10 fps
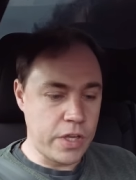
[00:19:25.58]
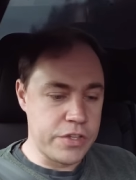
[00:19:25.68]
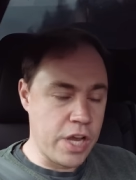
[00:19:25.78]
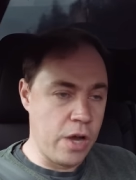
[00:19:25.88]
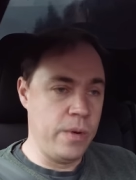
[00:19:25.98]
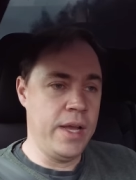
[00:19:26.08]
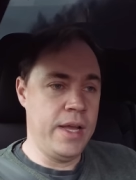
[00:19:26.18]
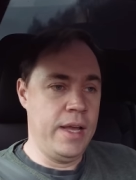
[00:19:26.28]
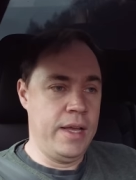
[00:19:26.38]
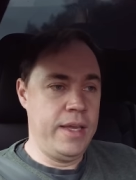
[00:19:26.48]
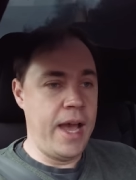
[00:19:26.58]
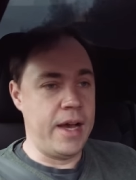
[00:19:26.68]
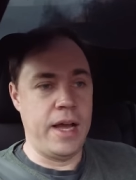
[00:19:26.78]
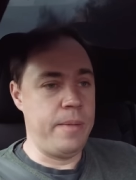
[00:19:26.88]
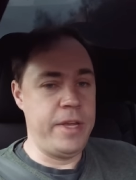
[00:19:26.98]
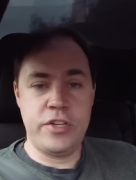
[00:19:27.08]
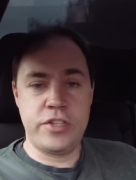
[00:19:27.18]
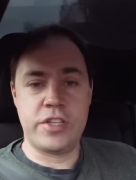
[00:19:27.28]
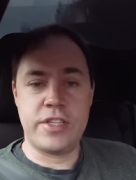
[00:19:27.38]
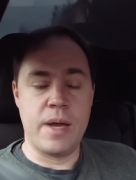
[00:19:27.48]
So, yeah, I mean,
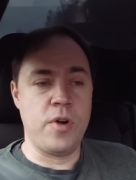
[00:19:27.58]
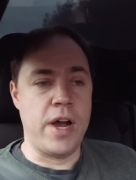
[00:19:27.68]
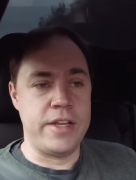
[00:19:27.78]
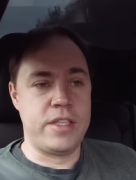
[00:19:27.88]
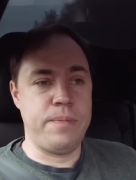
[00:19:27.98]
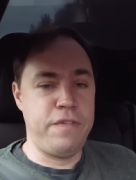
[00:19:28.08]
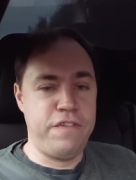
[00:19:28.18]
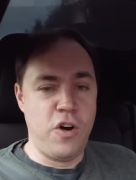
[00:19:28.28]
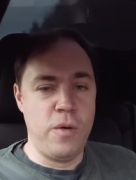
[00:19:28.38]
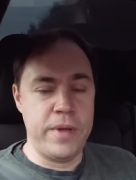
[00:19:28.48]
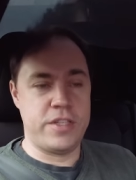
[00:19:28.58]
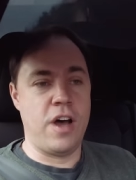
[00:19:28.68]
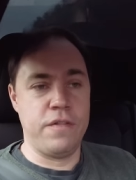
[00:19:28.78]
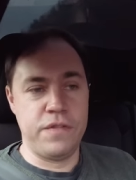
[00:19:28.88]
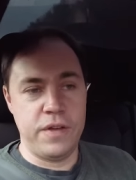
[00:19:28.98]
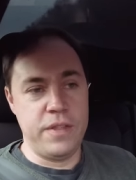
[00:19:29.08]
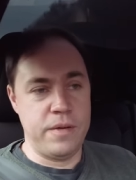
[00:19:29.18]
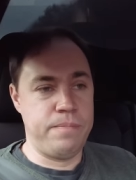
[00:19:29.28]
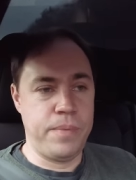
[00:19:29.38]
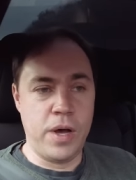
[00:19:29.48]
just to summarize, the performance of
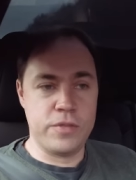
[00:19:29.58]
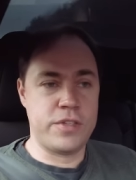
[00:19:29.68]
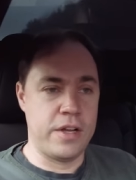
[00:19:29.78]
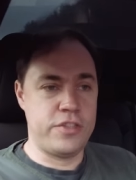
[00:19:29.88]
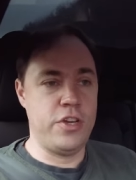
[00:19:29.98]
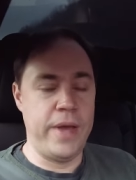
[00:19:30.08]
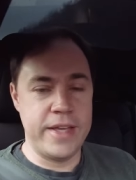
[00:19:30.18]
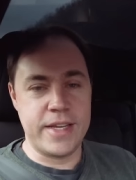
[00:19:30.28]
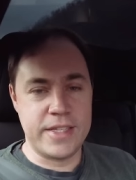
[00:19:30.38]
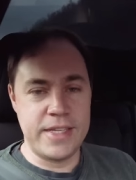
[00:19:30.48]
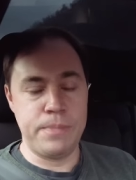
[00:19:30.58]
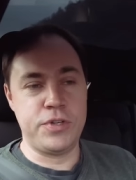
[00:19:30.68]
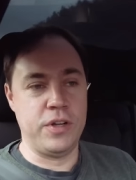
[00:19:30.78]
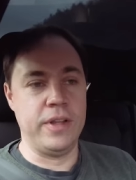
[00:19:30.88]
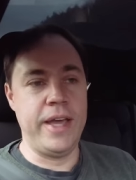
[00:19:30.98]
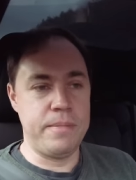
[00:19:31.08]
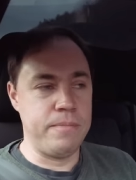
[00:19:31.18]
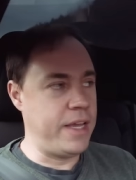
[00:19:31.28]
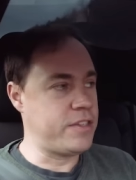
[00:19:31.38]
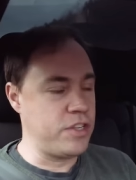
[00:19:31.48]
the Polestar two is exceptional. It,
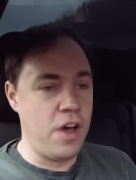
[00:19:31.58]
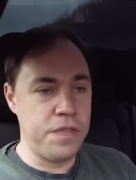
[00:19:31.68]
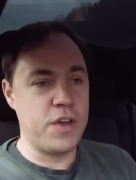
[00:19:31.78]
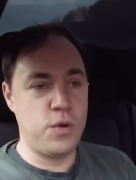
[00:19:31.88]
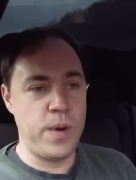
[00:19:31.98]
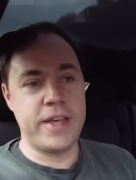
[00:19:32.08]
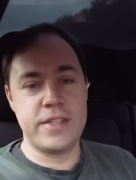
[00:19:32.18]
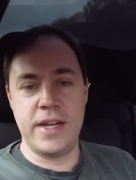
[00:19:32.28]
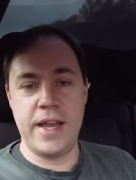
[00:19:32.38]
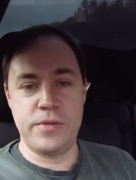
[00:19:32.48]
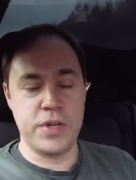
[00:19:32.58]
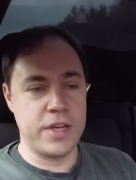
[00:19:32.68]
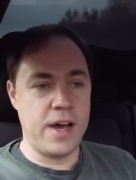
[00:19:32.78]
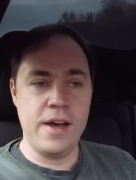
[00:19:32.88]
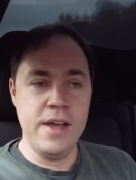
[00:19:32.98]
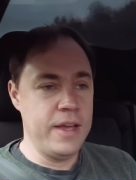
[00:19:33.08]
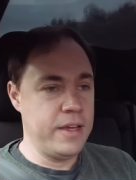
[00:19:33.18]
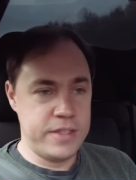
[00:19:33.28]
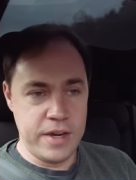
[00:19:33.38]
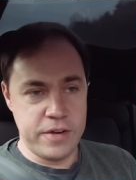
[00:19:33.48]
it's not the quickest electric car,
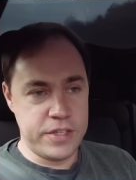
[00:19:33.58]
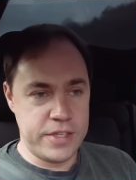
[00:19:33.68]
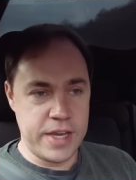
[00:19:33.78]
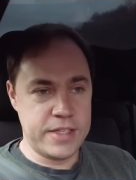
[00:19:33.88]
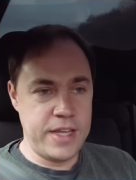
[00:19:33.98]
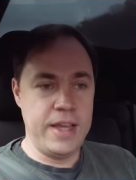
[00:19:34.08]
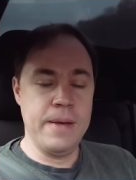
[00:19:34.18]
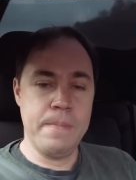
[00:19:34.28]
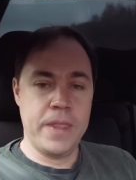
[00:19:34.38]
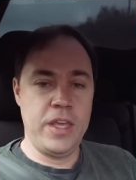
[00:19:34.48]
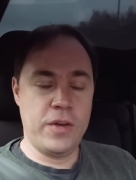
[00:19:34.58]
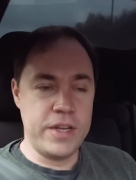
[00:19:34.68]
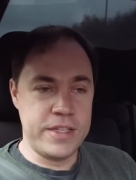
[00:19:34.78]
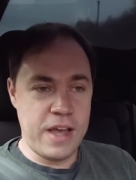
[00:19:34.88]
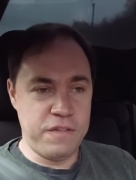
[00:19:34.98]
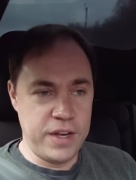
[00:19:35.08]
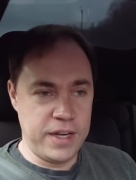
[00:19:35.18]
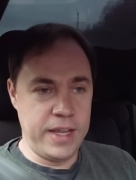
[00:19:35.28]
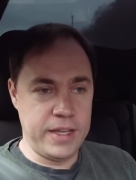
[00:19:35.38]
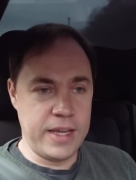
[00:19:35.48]
zero to sixty. You can
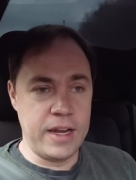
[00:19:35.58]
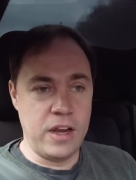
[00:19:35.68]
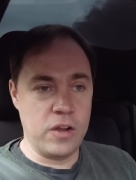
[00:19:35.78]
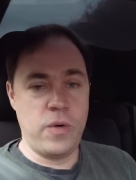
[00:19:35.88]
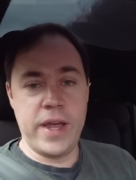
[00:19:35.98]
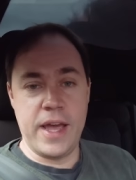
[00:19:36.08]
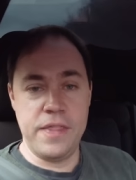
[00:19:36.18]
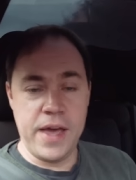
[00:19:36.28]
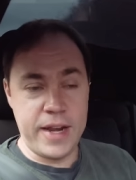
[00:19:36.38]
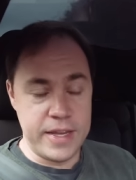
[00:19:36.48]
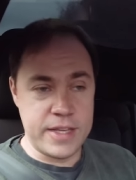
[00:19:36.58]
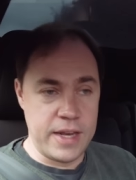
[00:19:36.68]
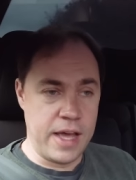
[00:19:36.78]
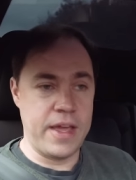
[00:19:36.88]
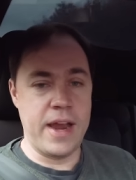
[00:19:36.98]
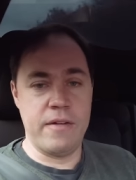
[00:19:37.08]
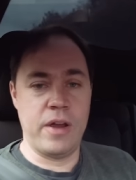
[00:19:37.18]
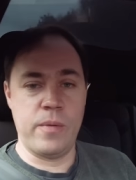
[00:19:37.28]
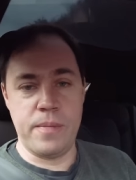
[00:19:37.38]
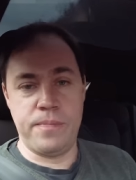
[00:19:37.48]
definitely get a lot quicker, and that is another
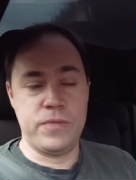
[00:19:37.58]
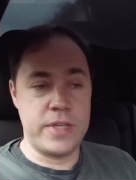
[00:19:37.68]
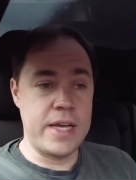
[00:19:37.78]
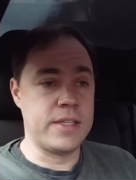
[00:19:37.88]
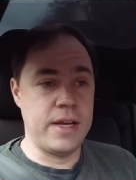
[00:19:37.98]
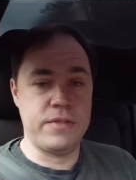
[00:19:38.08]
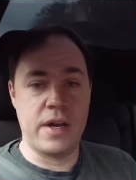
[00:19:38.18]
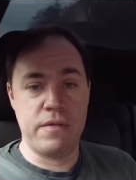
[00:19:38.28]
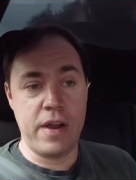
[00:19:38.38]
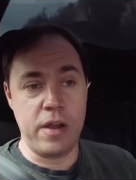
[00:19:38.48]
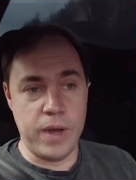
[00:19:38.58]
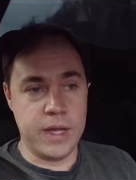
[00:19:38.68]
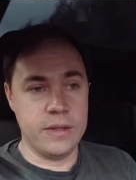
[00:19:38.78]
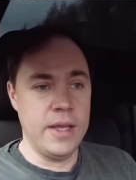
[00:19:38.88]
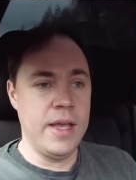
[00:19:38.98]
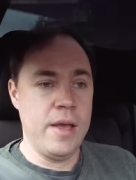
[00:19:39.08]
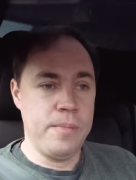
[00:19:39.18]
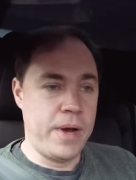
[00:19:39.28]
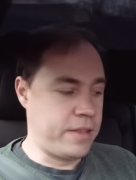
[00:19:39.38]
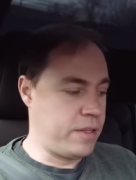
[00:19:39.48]
area where Tesla have done very well.
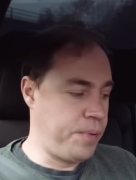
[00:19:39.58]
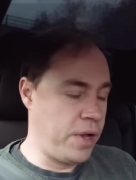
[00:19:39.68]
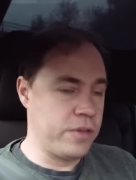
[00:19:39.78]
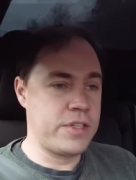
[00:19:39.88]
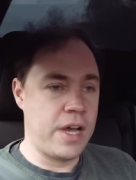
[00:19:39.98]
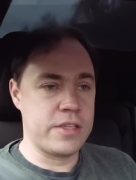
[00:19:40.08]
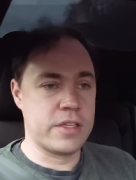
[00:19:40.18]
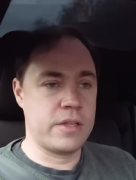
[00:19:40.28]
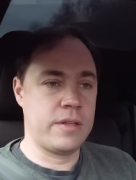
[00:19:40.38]
But the Polestar's